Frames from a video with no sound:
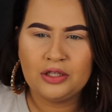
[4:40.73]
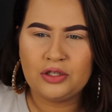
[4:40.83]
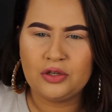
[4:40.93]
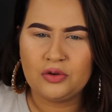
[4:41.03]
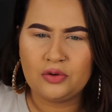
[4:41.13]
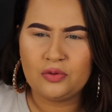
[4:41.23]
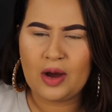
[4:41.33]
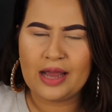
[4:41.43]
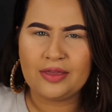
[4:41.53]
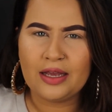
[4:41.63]
to,
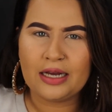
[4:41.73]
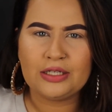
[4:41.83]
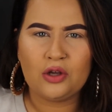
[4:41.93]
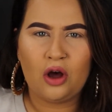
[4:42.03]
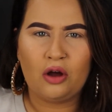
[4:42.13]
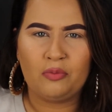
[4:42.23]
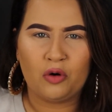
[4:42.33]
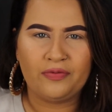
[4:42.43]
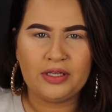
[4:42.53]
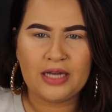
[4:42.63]
I think I saw on
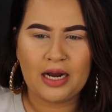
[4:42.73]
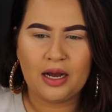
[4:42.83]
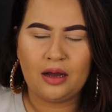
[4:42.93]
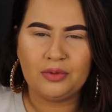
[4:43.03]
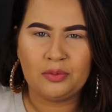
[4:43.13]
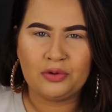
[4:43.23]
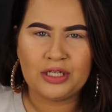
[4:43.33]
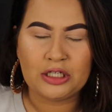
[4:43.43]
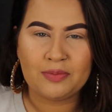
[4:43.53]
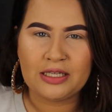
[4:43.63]
Morphe.com the most
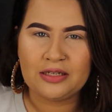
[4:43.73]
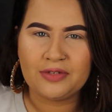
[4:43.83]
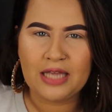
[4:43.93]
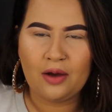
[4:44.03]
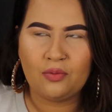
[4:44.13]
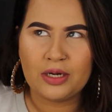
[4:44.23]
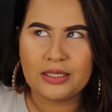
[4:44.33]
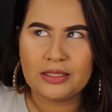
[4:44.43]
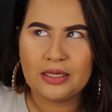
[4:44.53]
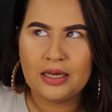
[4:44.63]
expensive set
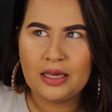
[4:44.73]
was